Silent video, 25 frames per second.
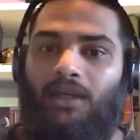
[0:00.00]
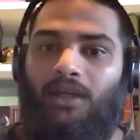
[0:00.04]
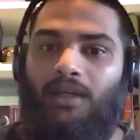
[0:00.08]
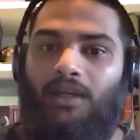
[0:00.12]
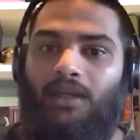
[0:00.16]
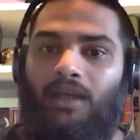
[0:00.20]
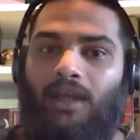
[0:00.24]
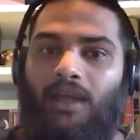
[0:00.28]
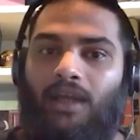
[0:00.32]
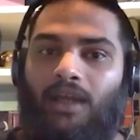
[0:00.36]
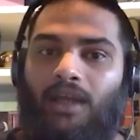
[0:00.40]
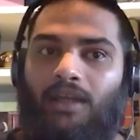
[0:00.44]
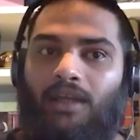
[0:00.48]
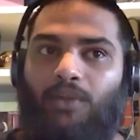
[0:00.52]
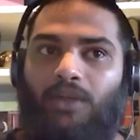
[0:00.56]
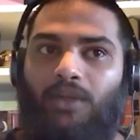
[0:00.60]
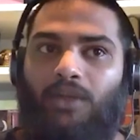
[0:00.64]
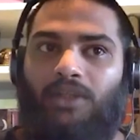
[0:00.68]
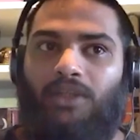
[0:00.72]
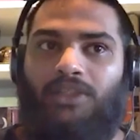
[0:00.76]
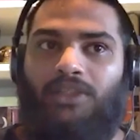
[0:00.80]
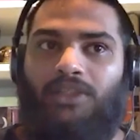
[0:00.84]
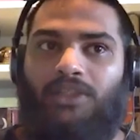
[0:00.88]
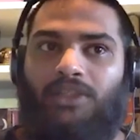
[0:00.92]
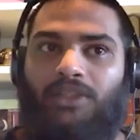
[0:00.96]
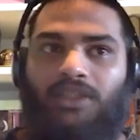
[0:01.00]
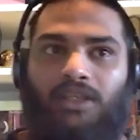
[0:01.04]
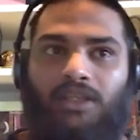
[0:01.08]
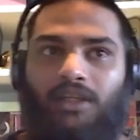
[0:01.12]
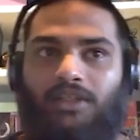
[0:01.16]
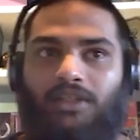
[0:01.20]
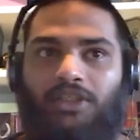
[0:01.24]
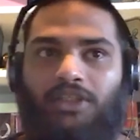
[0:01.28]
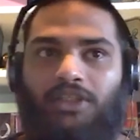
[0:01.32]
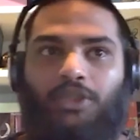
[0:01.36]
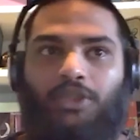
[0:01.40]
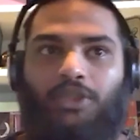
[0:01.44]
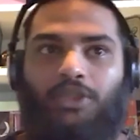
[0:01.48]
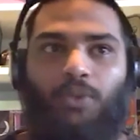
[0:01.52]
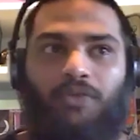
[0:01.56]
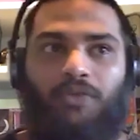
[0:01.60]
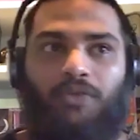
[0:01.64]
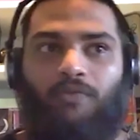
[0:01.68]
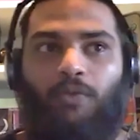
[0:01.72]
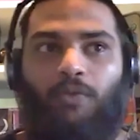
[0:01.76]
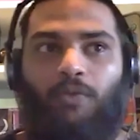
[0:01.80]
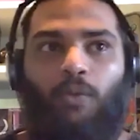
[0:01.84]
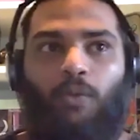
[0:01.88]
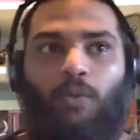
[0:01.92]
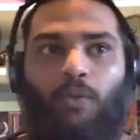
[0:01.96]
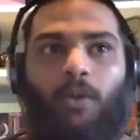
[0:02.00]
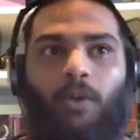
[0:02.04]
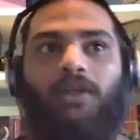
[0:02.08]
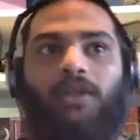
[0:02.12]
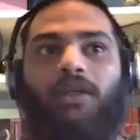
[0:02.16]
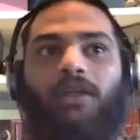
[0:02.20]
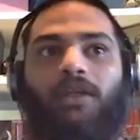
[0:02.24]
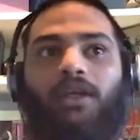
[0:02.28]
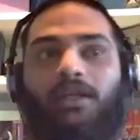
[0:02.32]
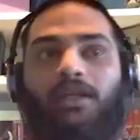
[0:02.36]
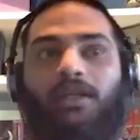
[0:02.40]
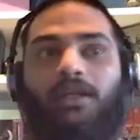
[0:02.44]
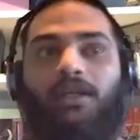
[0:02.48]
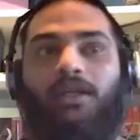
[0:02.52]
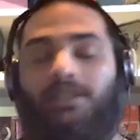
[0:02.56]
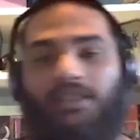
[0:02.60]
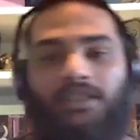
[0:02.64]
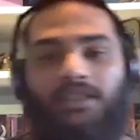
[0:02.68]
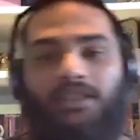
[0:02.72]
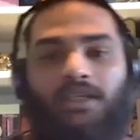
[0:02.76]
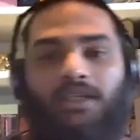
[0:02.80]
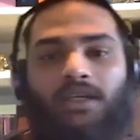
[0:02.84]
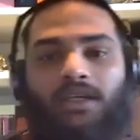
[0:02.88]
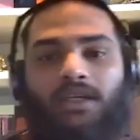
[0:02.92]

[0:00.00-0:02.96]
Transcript: and really see the situation for what it is.